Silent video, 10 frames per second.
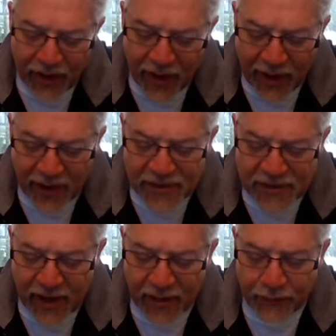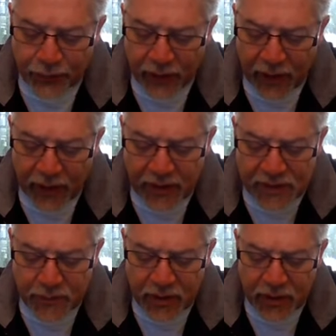and said, It
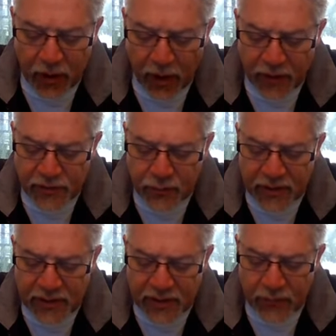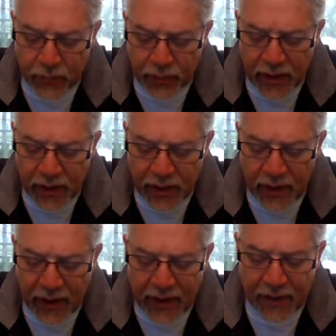is because we didn't bring
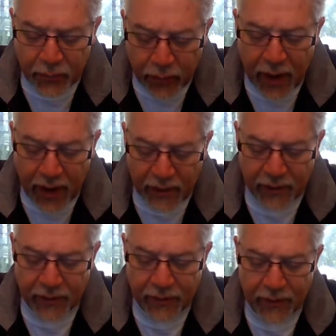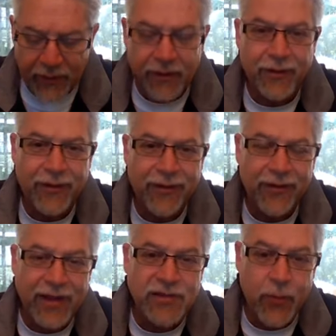any bread.
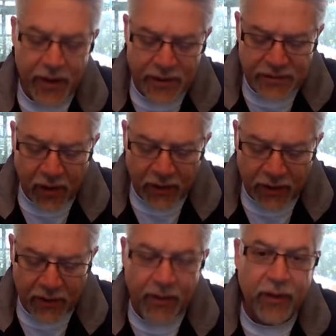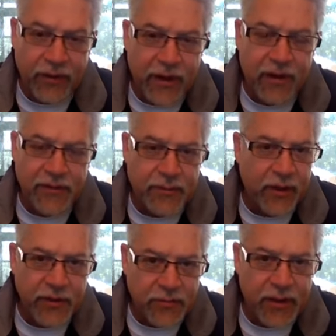That's why he's talking about the yeast,
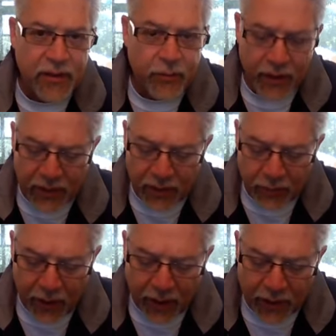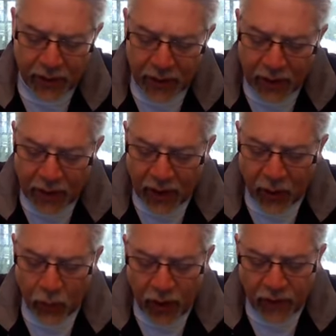because we didn't bring any bread.
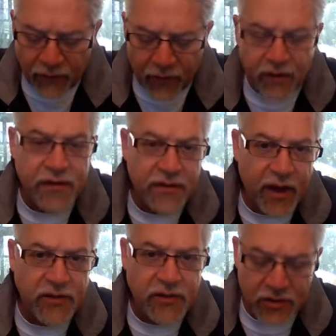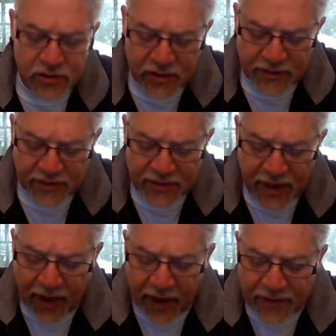Aware of their discussion, Jesus
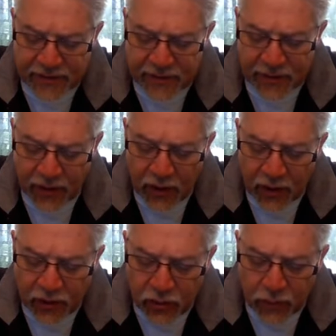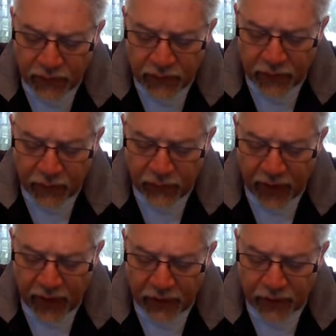asked, You of little
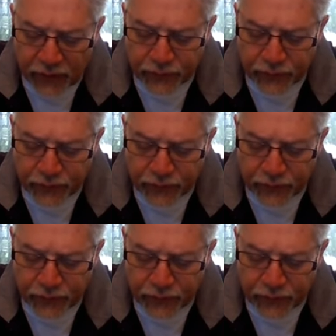faith,